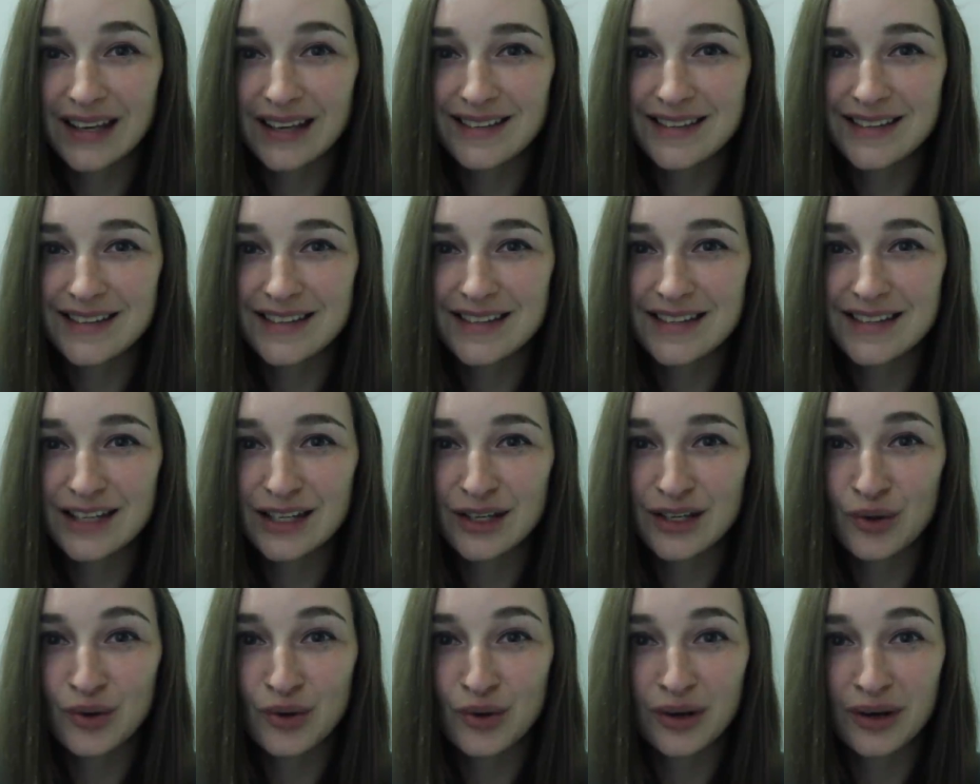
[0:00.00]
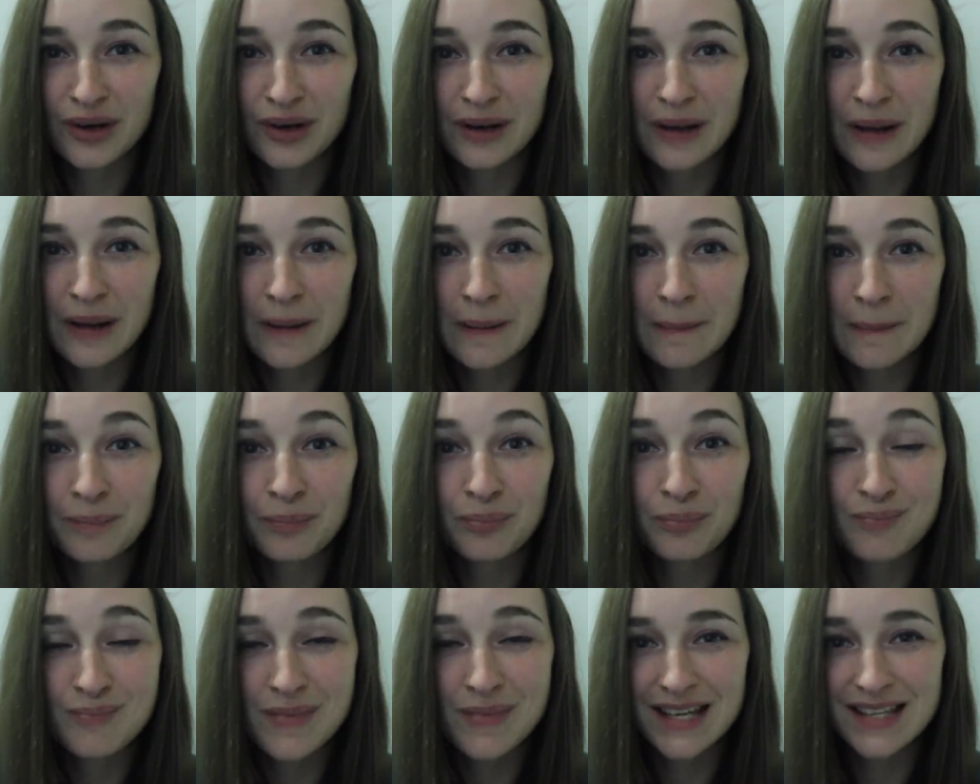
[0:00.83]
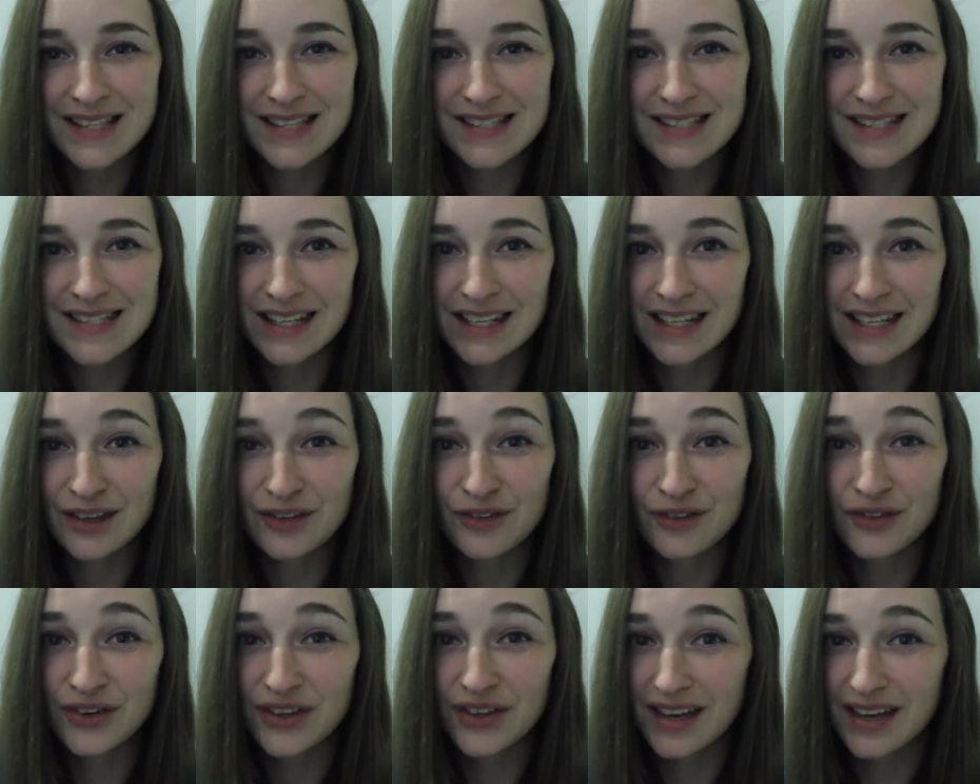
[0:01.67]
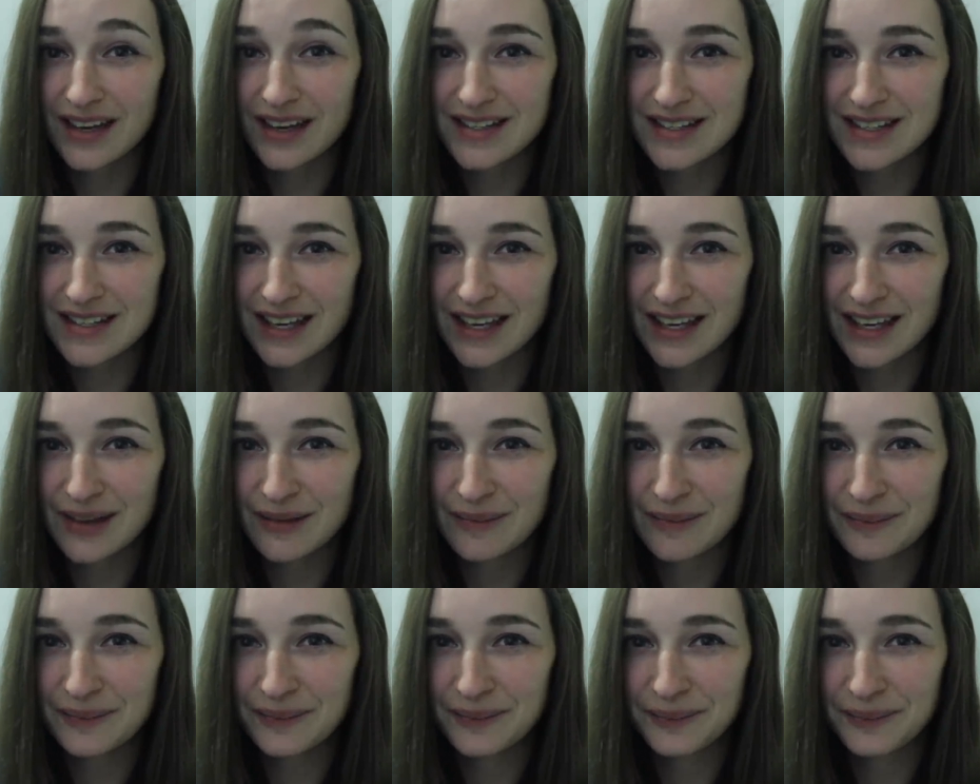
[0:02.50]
and your mind setting for that day.